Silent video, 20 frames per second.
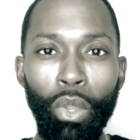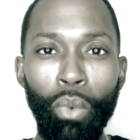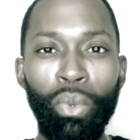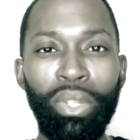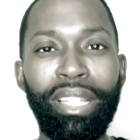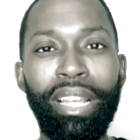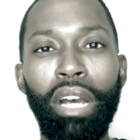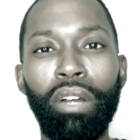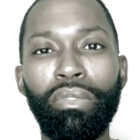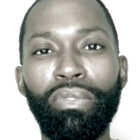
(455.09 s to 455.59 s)

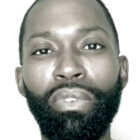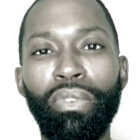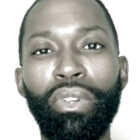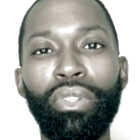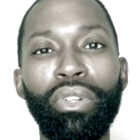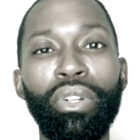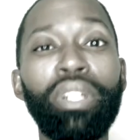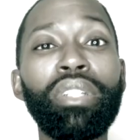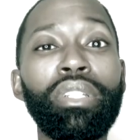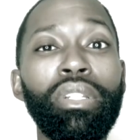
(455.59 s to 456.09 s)
without
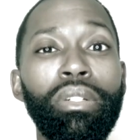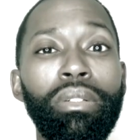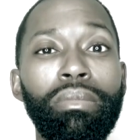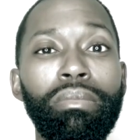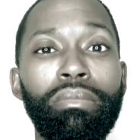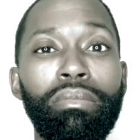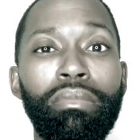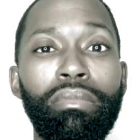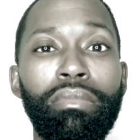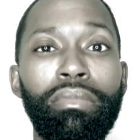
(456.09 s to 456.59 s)
further ado,
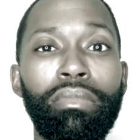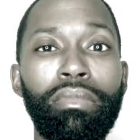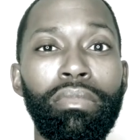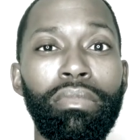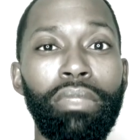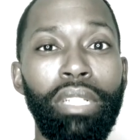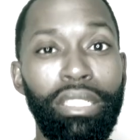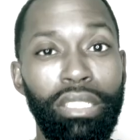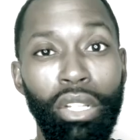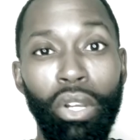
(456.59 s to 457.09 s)

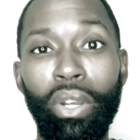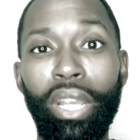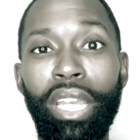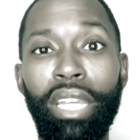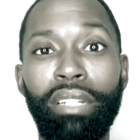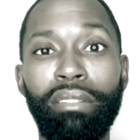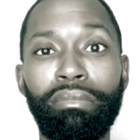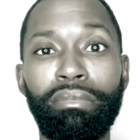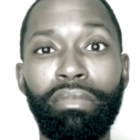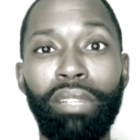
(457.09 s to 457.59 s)
let's go
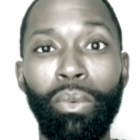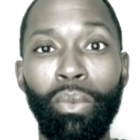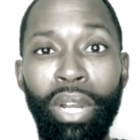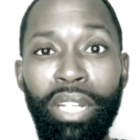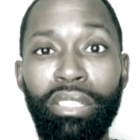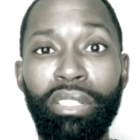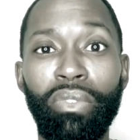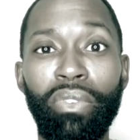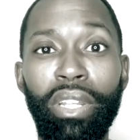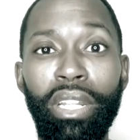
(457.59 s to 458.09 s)
ahead and
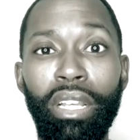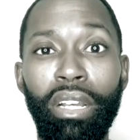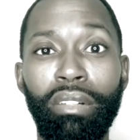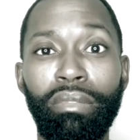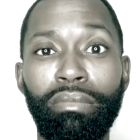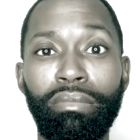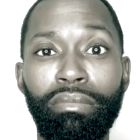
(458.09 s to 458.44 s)
watch the video.